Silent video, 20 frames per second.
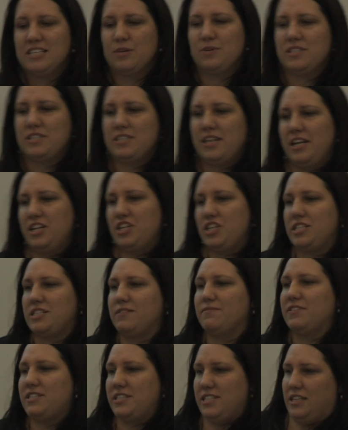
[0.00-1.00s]
So as
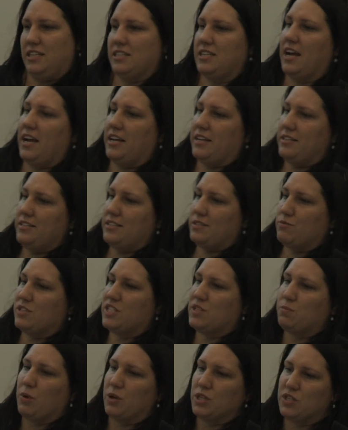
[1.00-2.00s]
teachers and facilitators
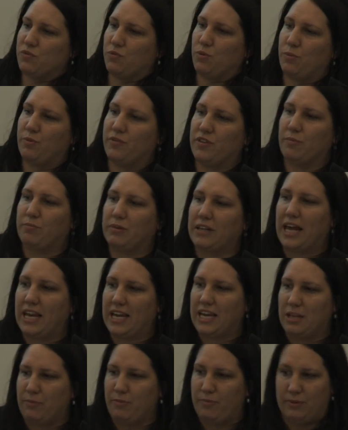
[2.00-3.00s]
responsible for the
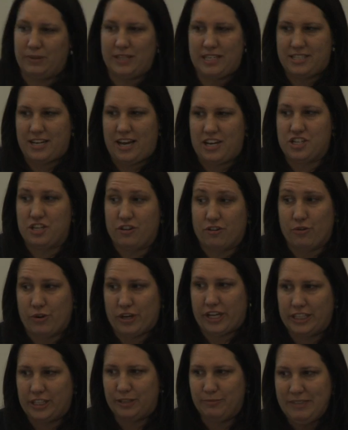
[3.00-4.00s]
planning and implementation of
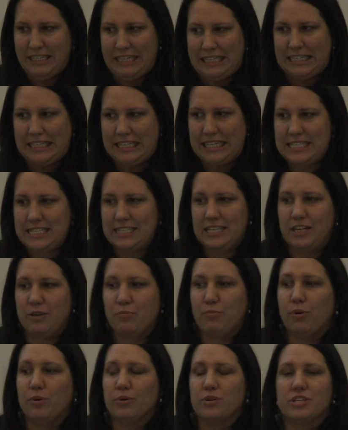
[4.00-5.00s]
curriculum, isn't
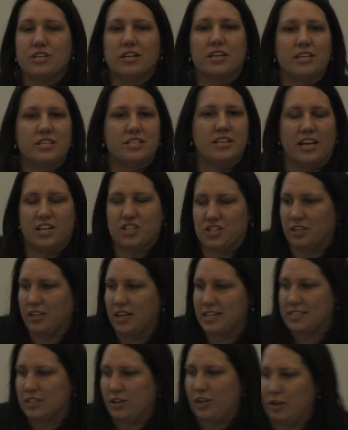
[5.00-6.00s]
it important to
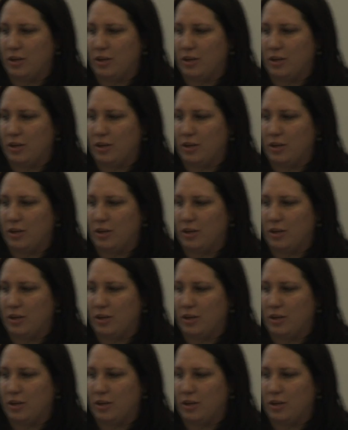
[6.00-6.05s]
contextualise